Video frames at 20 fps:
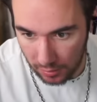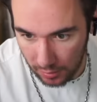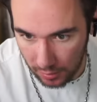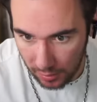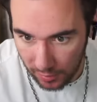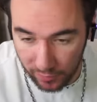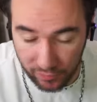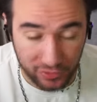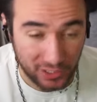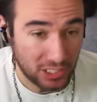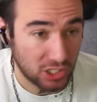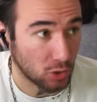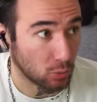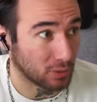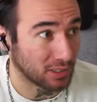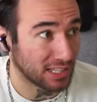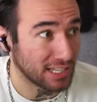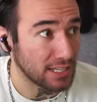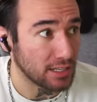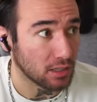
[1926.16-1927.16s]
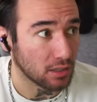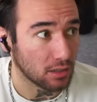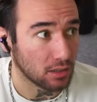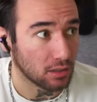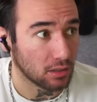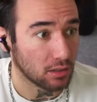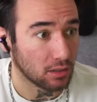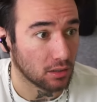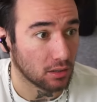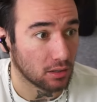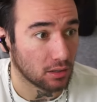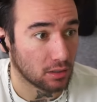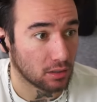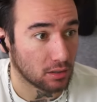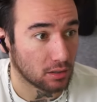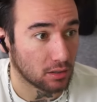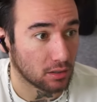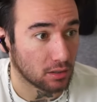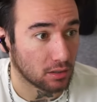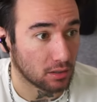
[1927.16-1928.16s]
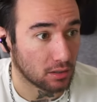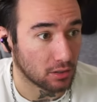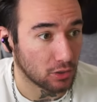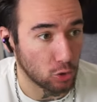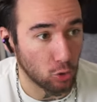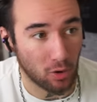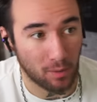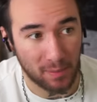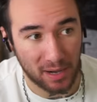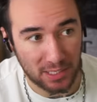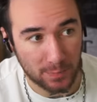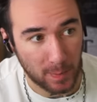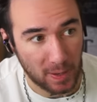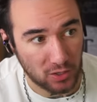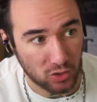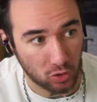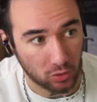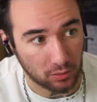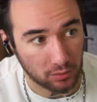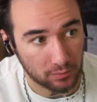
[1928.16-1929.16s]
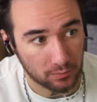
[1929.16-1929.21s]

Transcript: visually, you are my special.